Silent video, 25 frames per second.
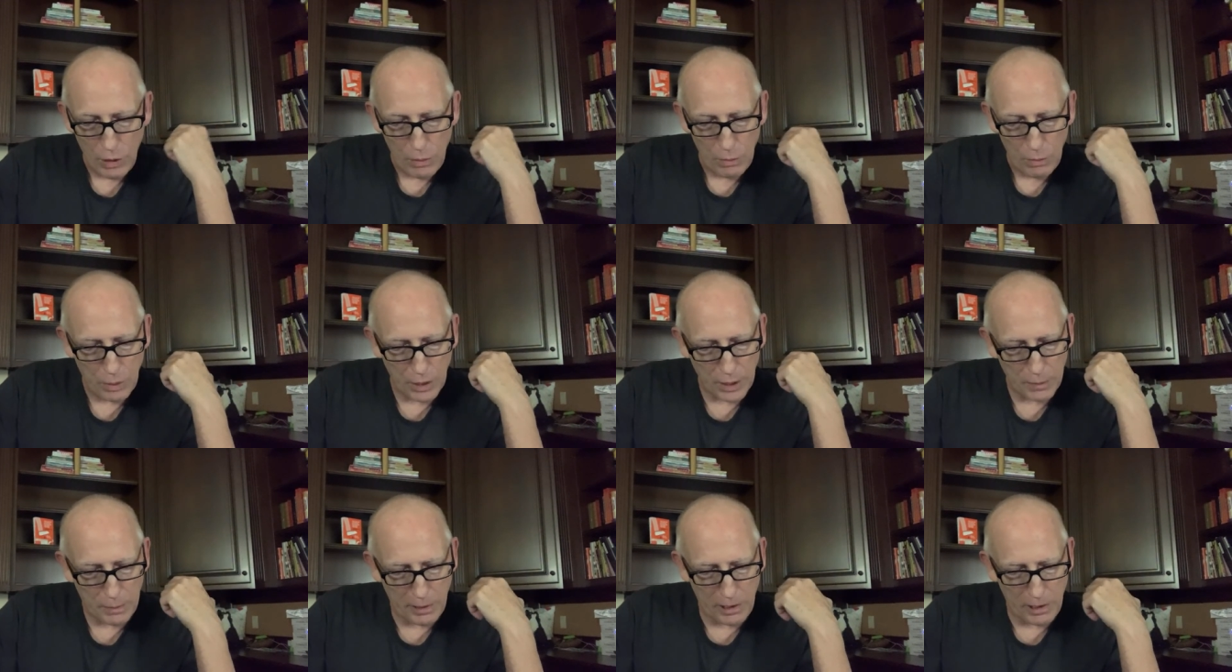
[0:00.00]

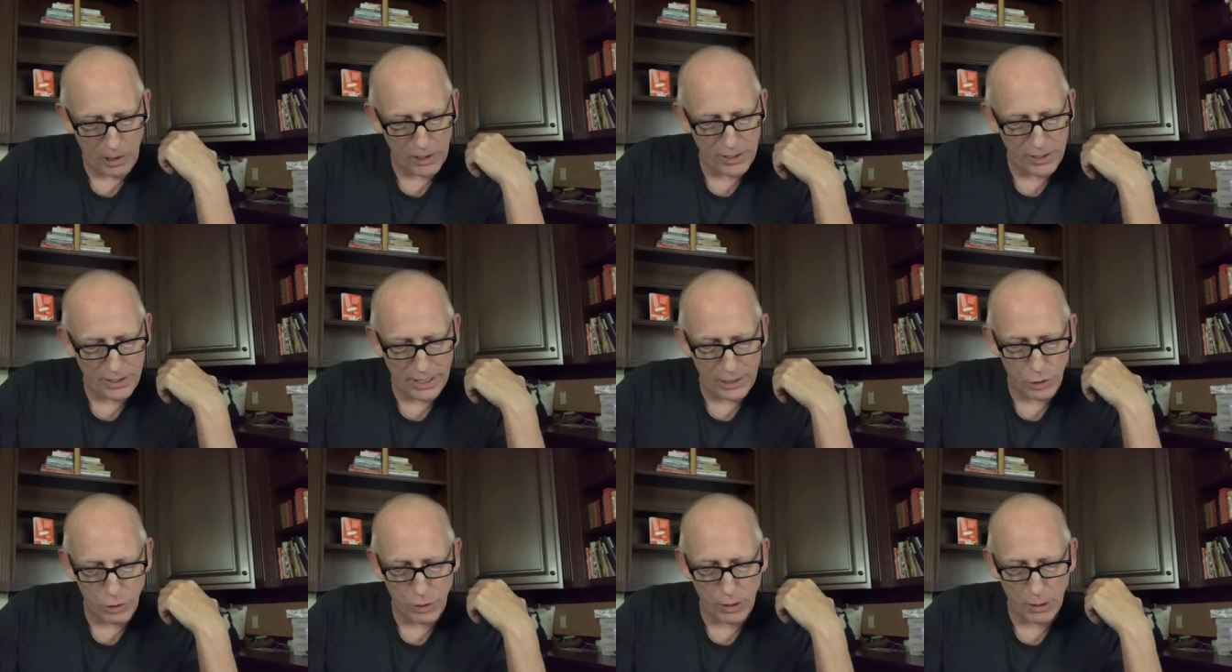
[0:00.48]
But apparently,
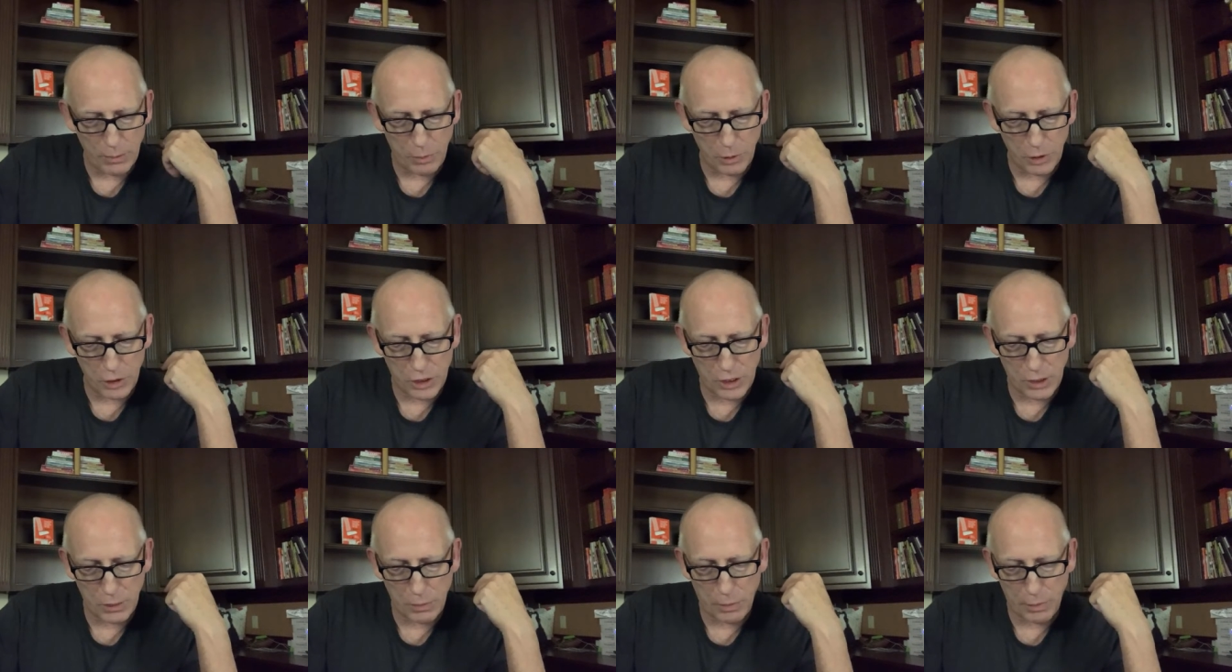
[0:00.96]
that trip
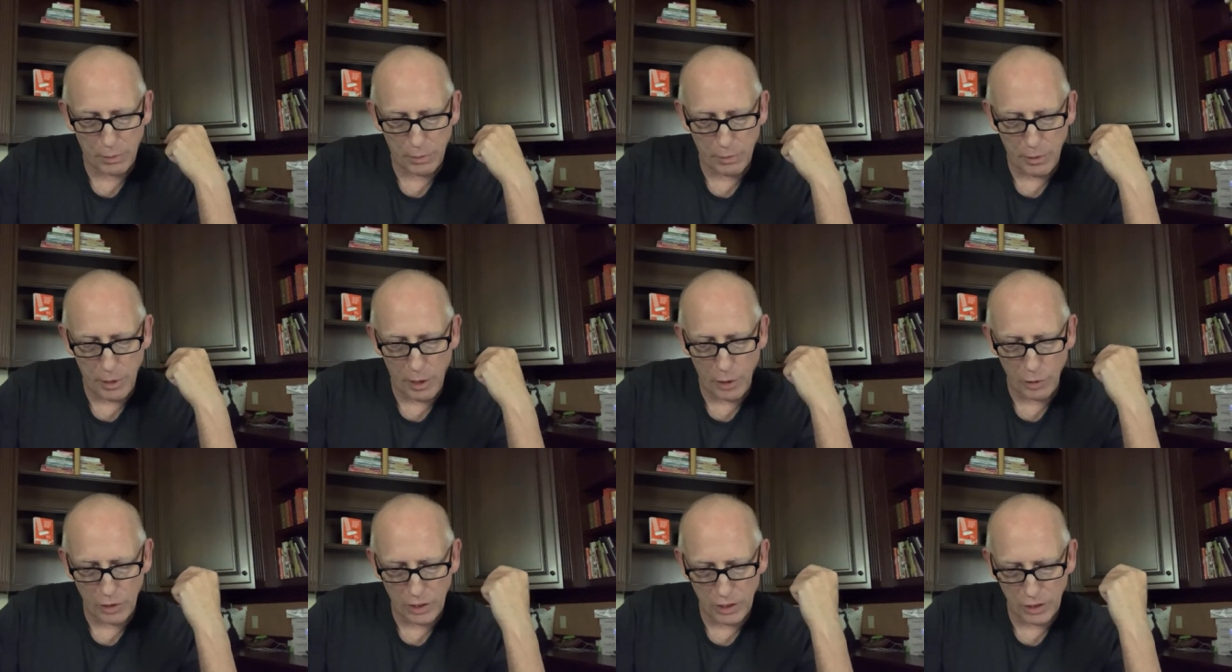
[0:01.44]
was to
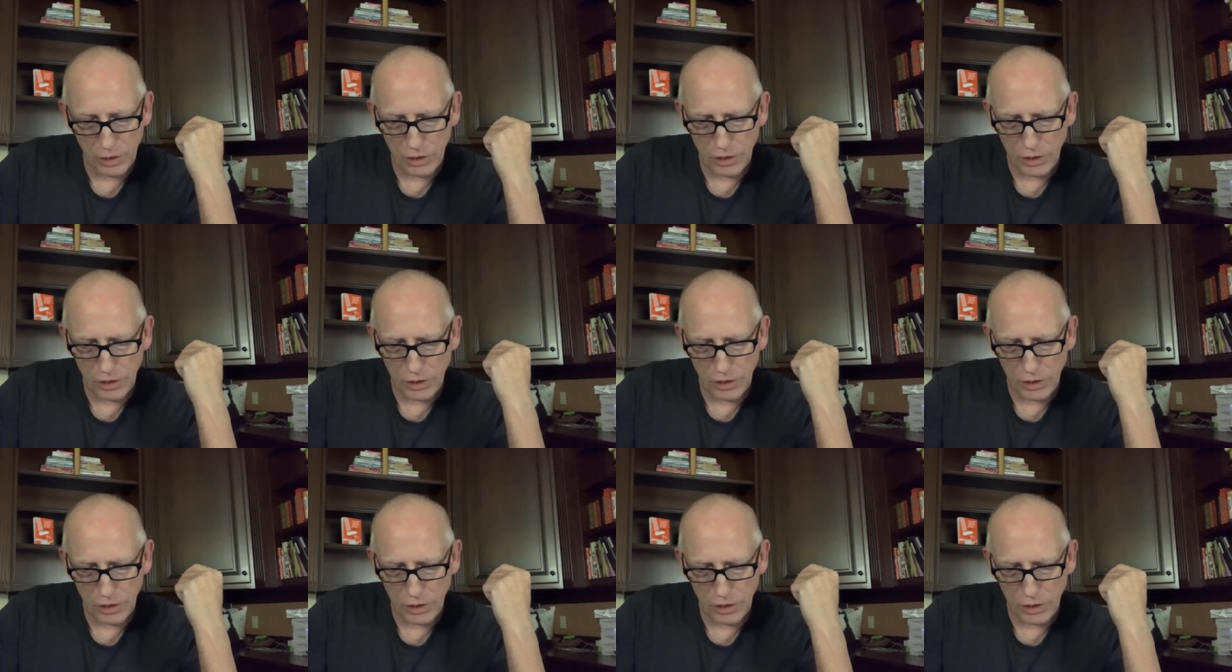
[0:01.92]
promote